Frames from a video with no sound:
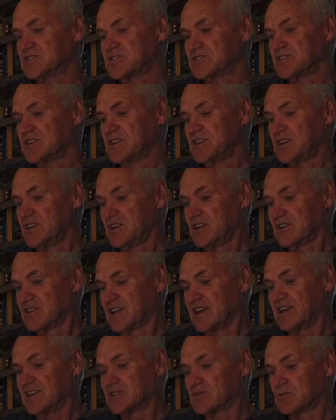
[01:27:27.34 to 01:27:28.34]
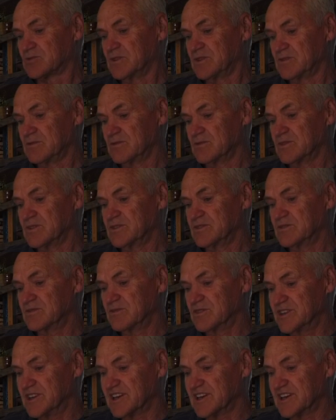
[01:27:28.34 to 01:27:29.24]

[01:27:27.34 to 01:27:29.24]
these things, we